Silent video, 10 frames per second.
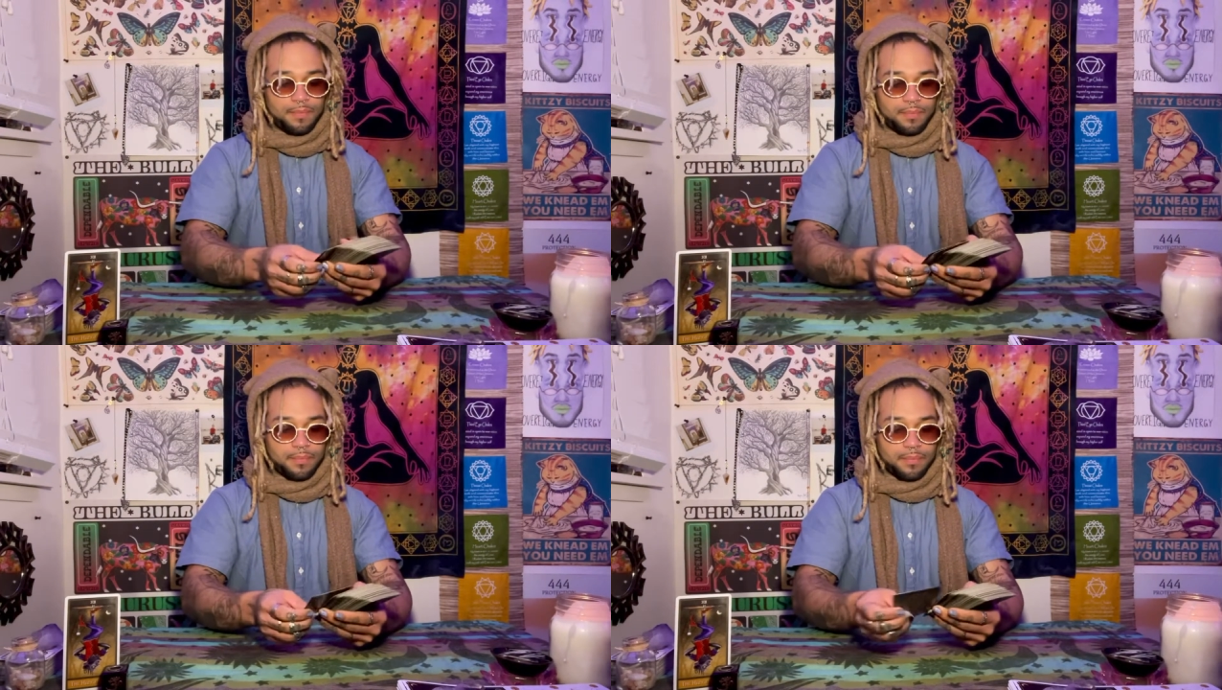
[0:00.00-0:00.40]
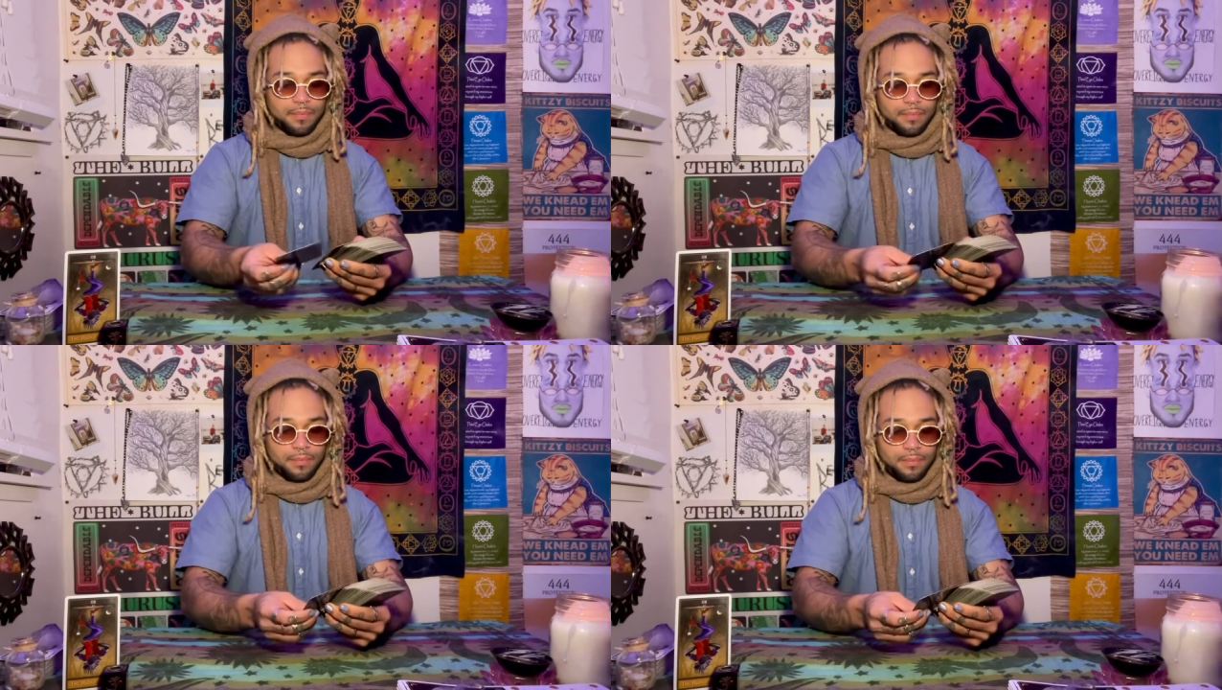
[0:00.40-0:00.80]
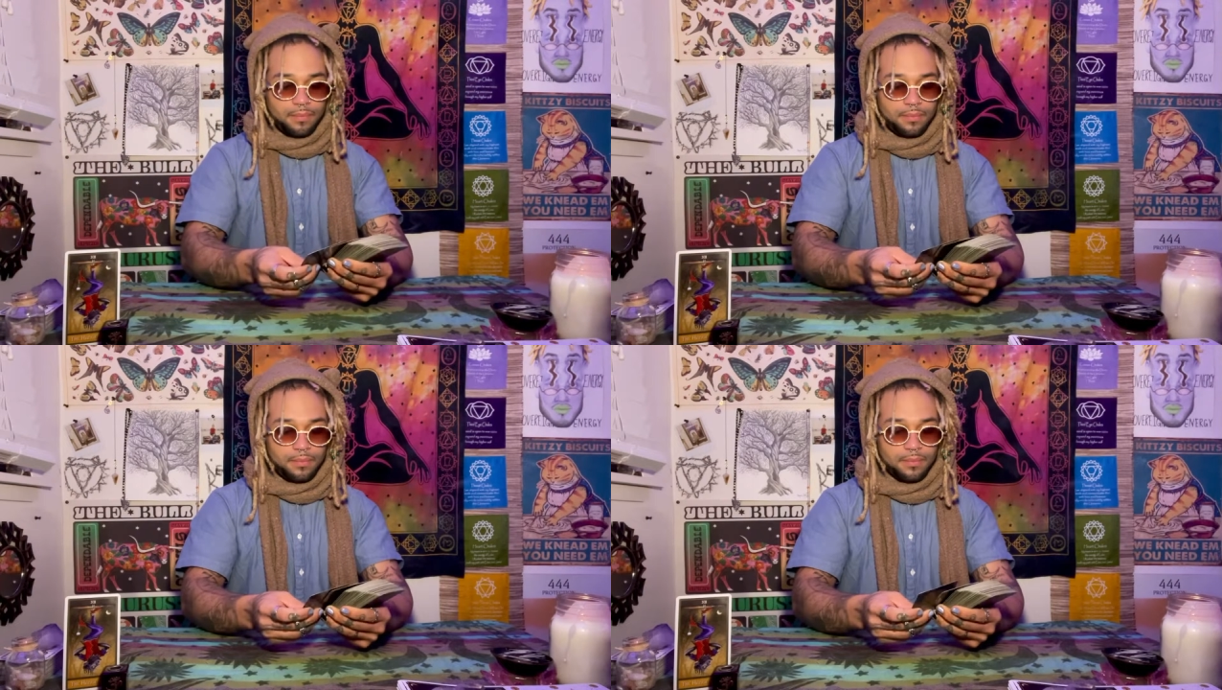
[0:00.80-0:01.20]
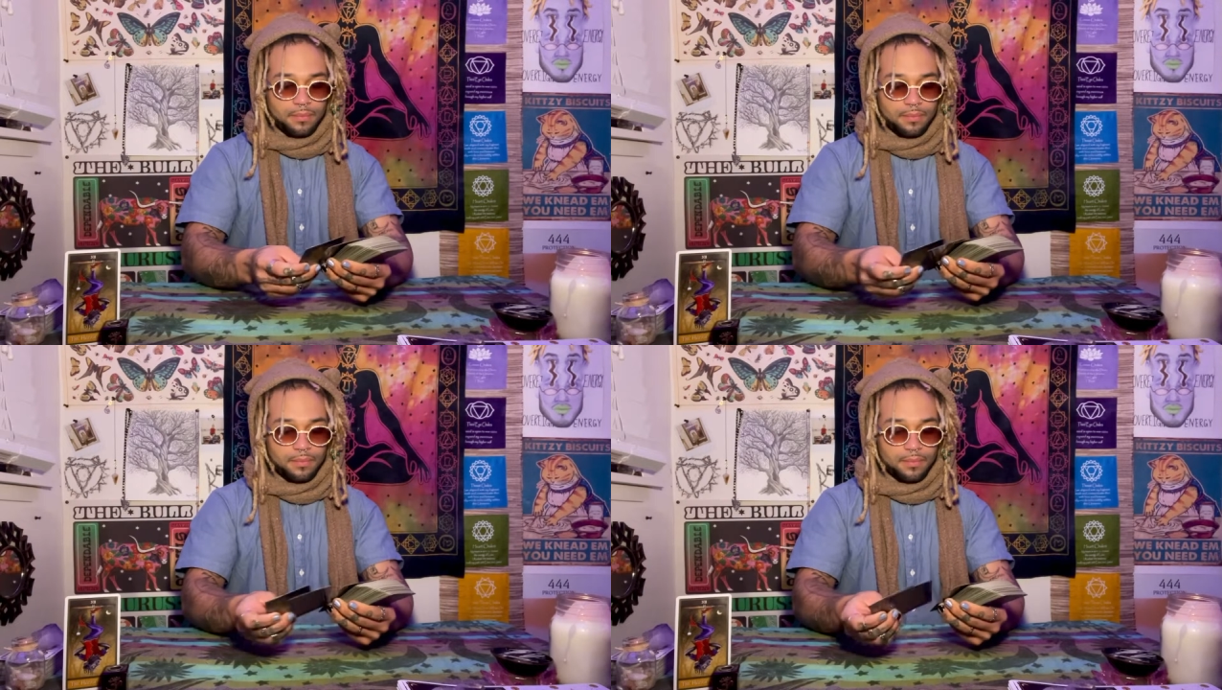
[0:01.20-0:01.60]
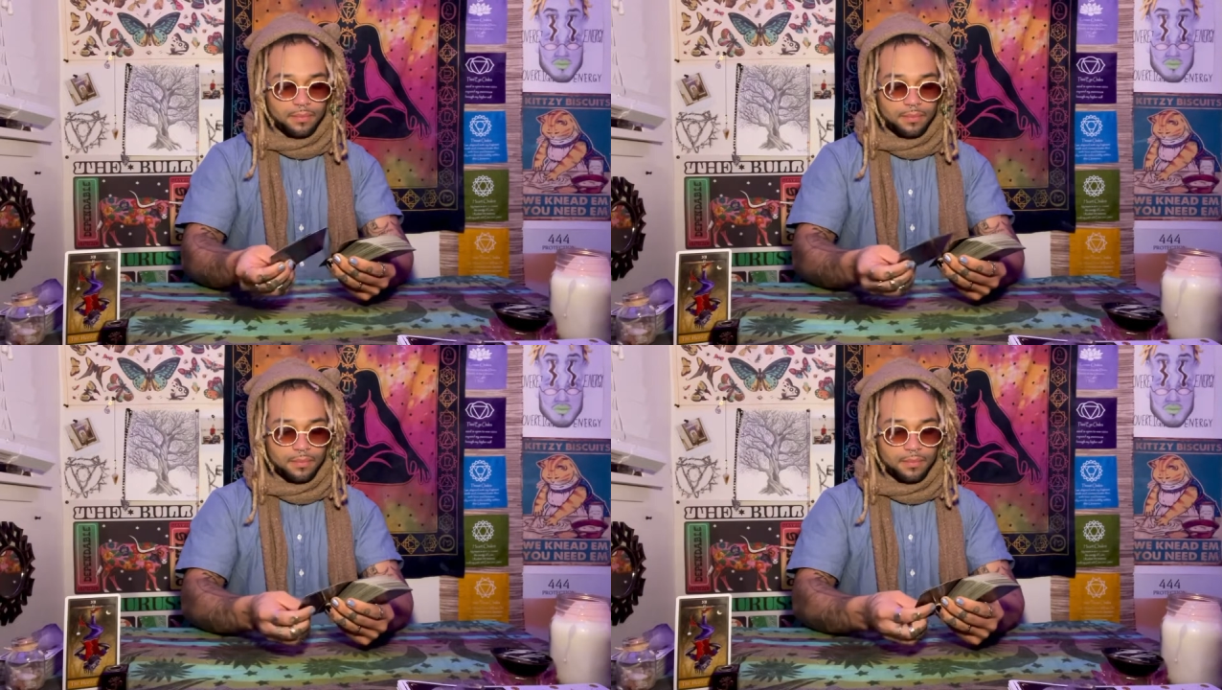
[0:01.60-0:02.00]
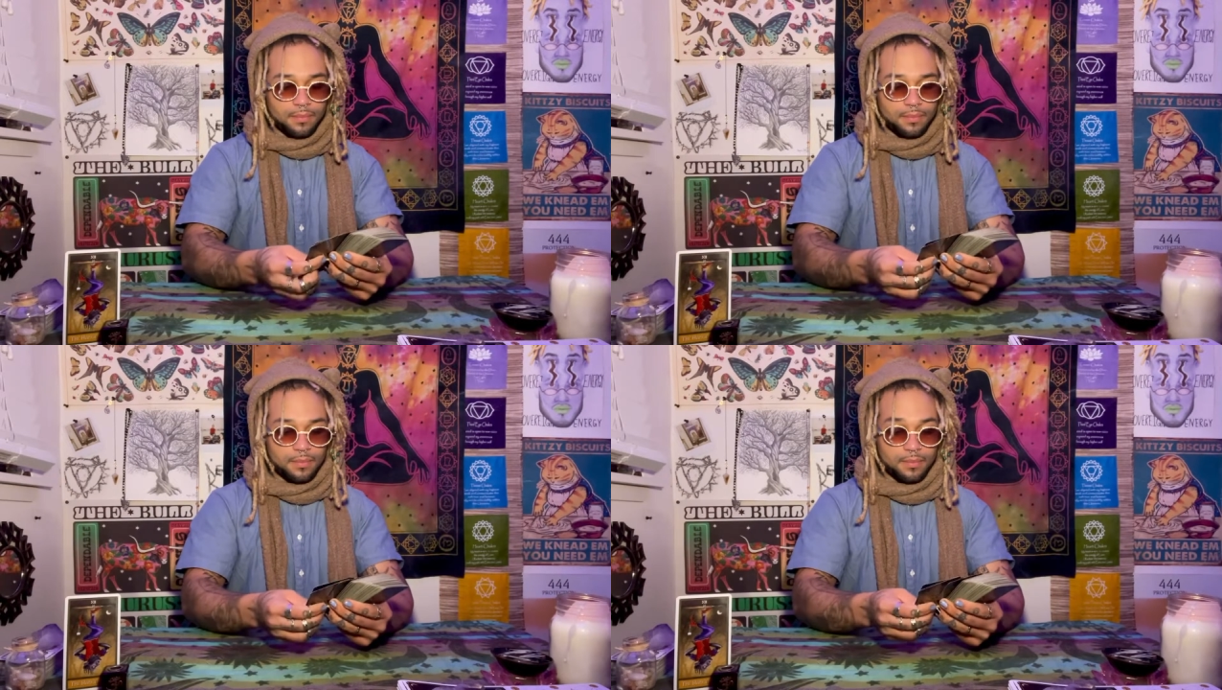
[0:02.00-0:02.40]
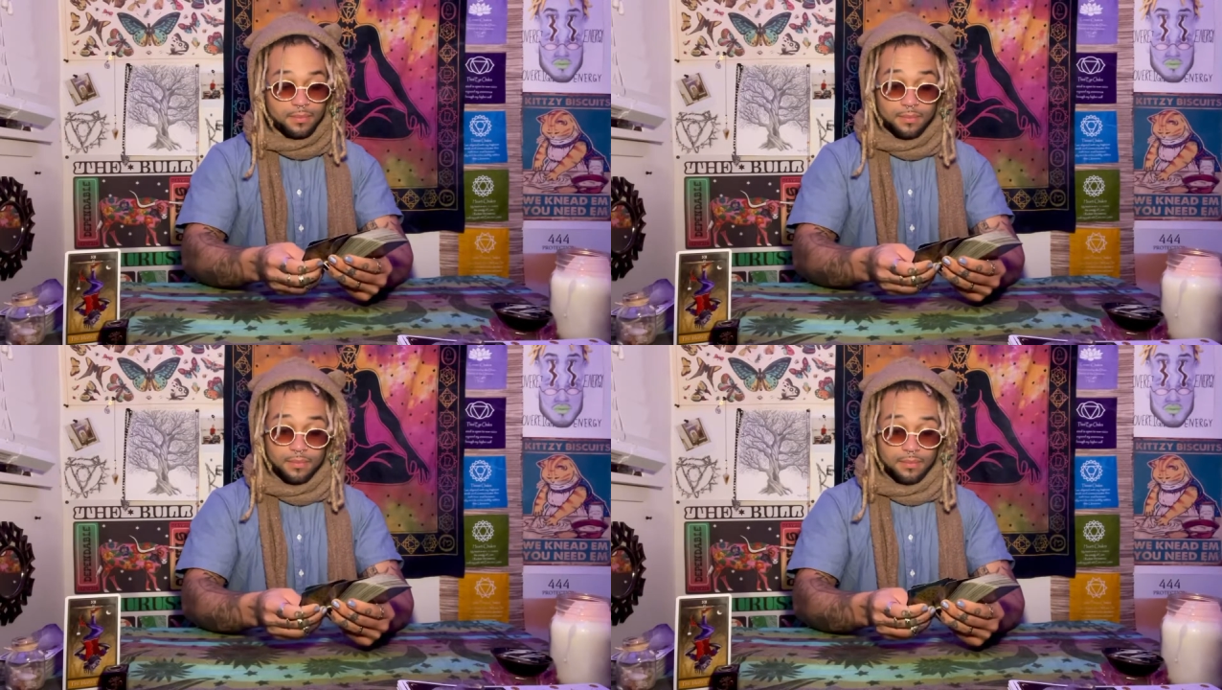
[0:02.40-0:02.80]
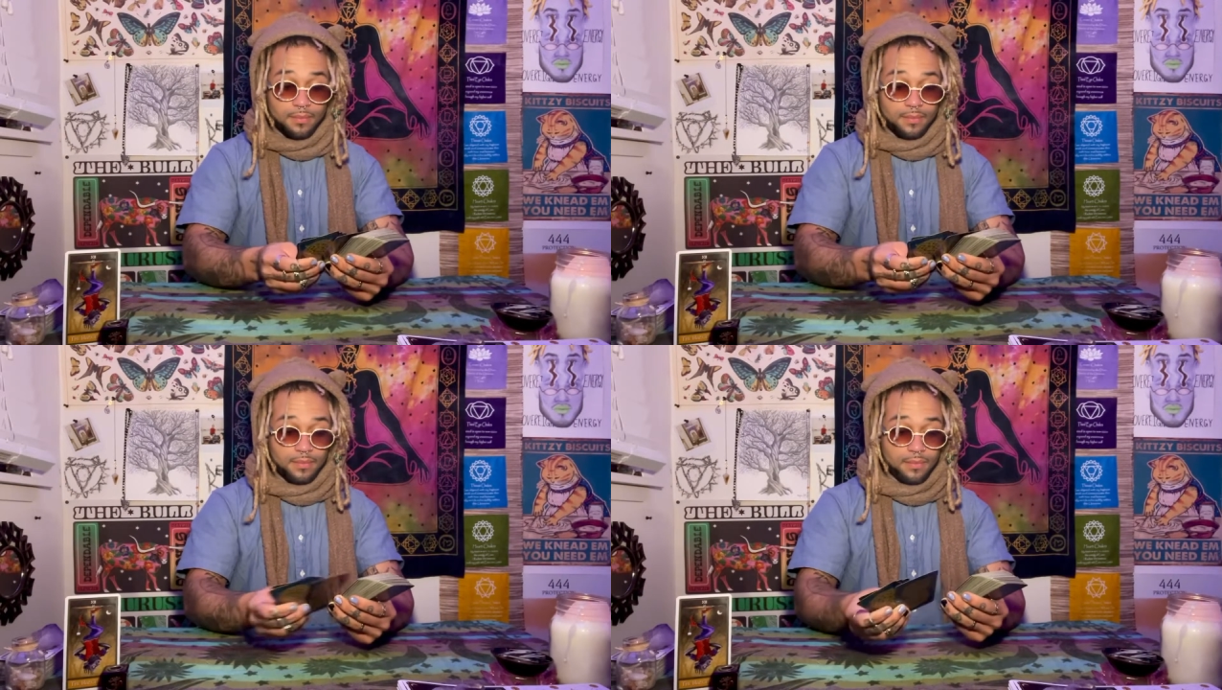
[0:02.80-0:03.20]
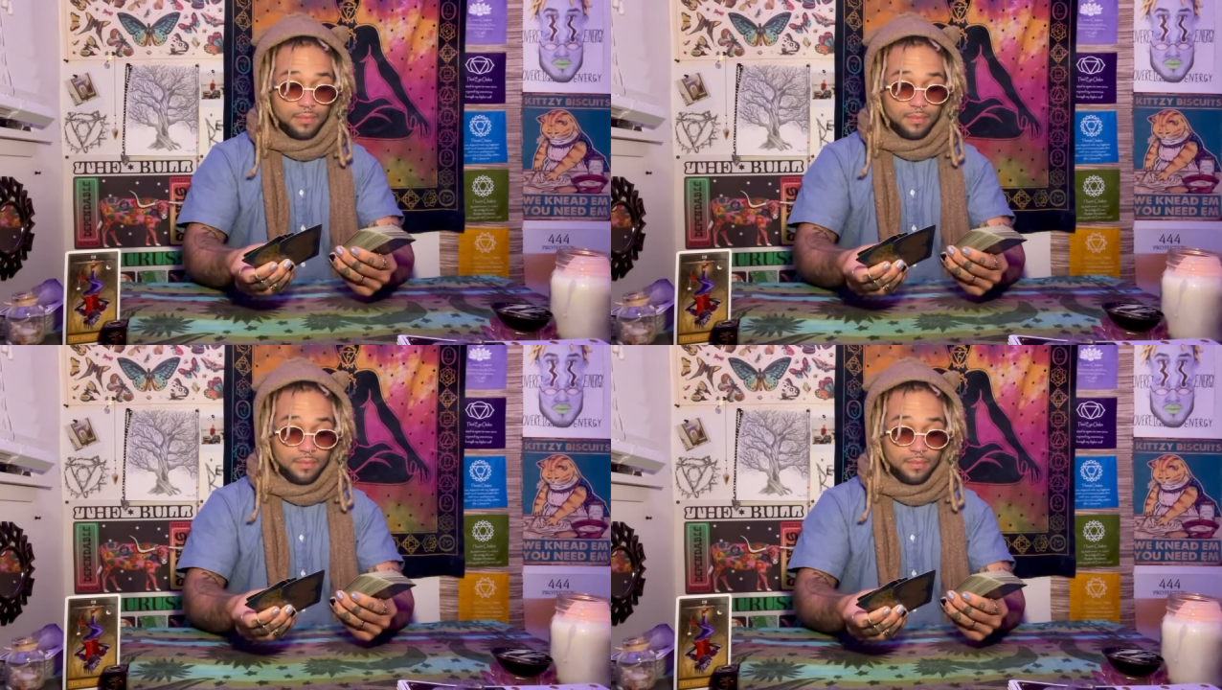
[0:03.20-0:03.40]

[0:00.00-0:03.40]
(no one is talking)